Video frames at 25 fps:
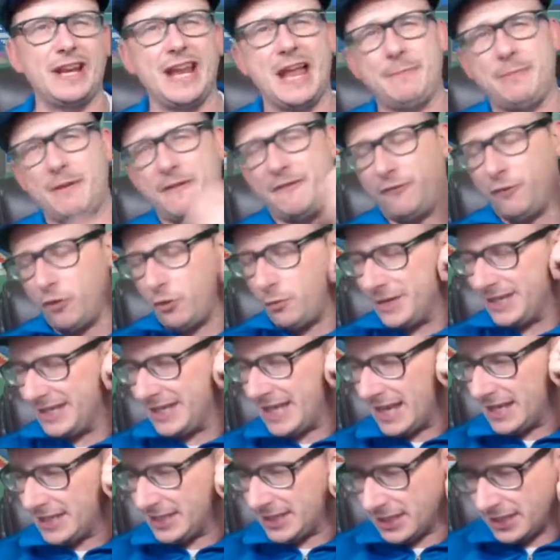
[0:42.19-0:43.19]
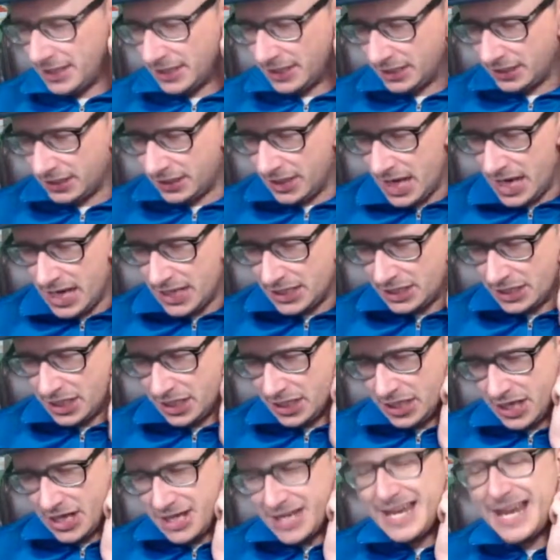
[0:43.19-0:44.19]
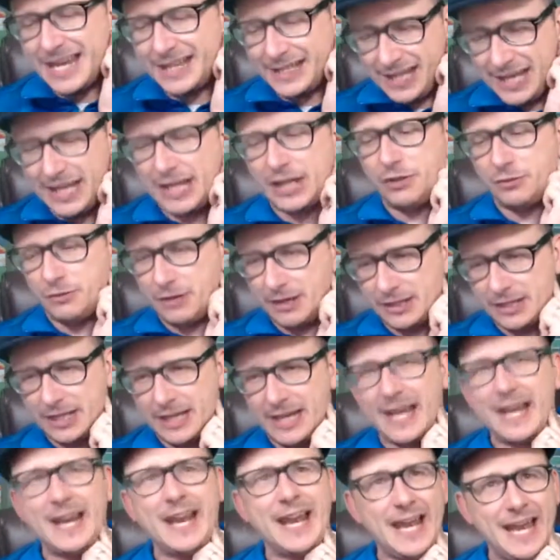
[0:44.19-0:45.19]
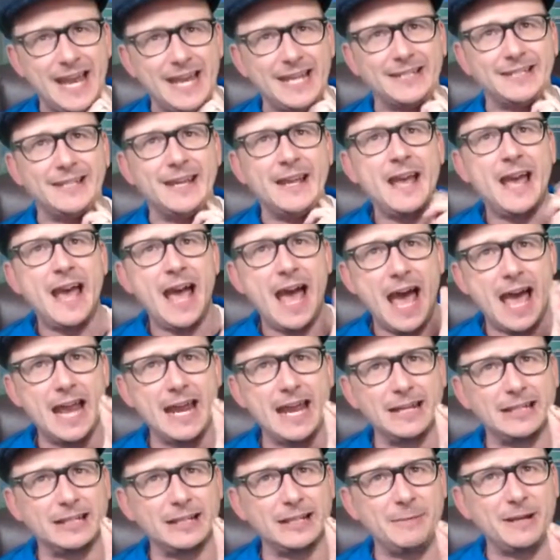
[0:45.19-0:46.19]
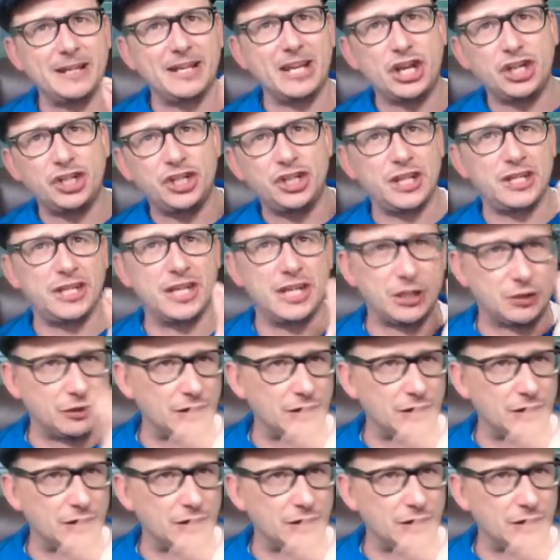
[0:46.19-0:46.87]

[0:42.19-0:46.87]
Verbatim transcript: Now, before we get into the into the nitty gritty, and it is a little bit of shitty